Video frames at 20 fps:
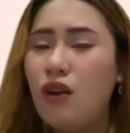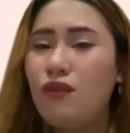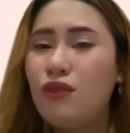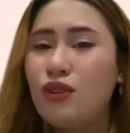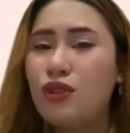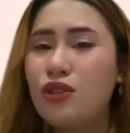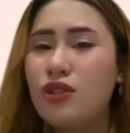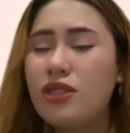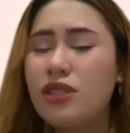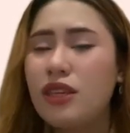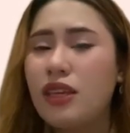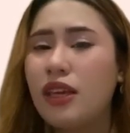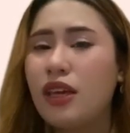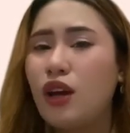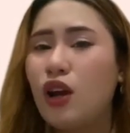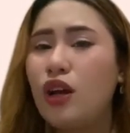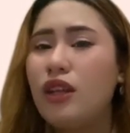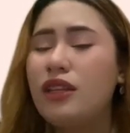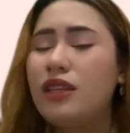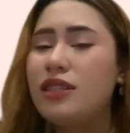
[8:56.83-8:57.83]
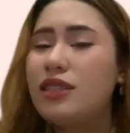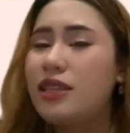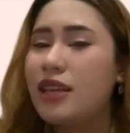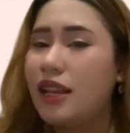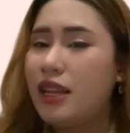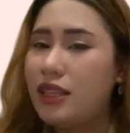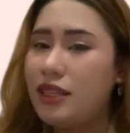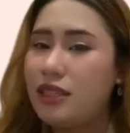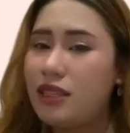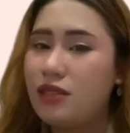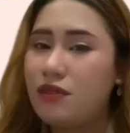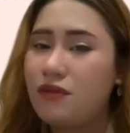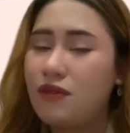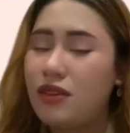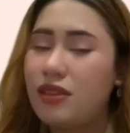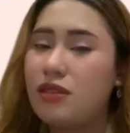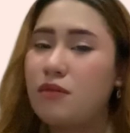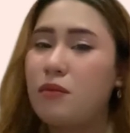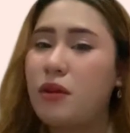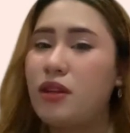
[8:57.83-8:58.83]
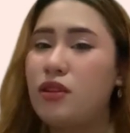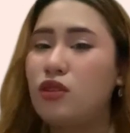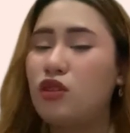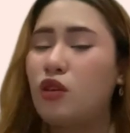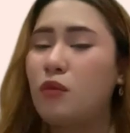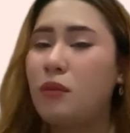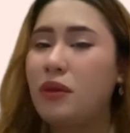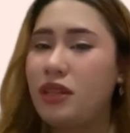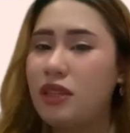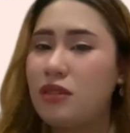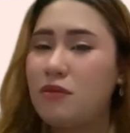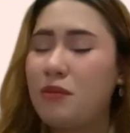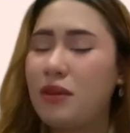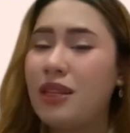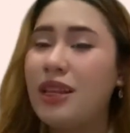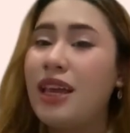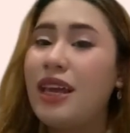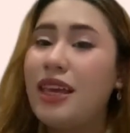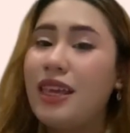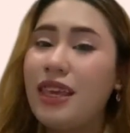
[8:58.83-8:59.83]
focusing on the challenges faced by record management